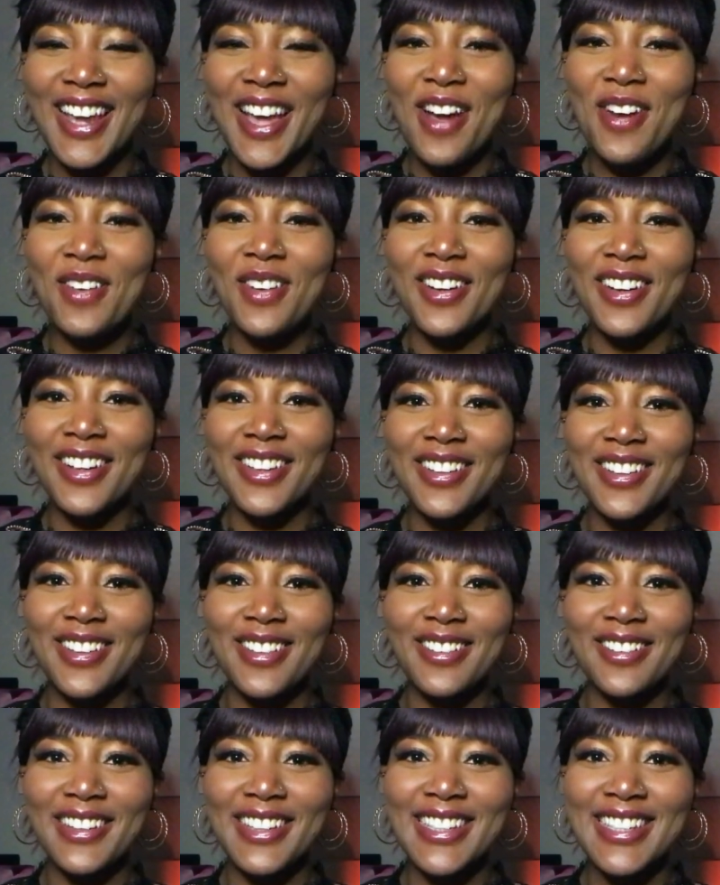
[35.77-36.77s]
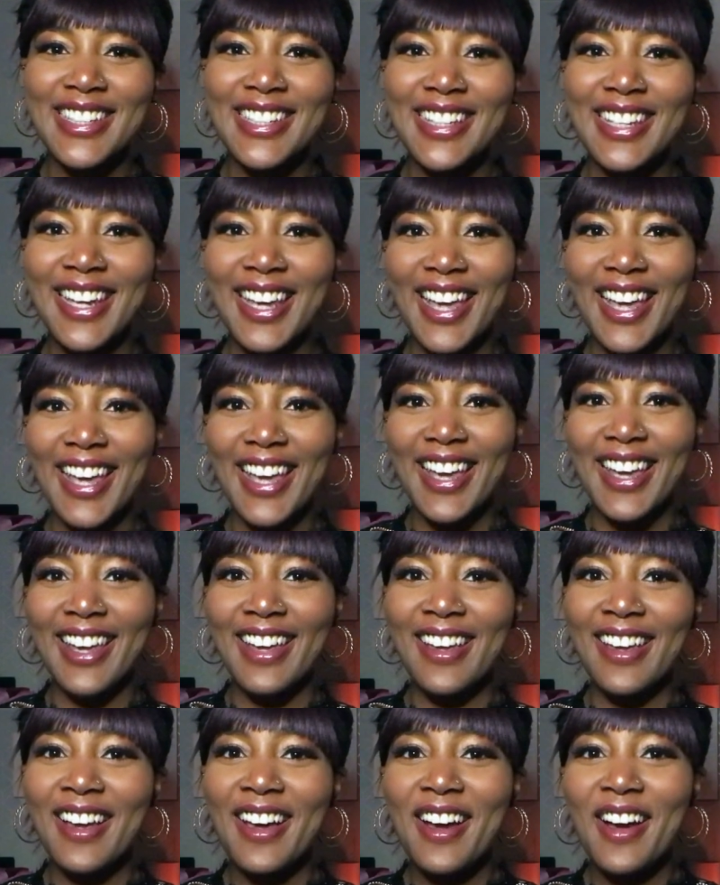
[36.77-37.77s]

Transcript: how are you doing today?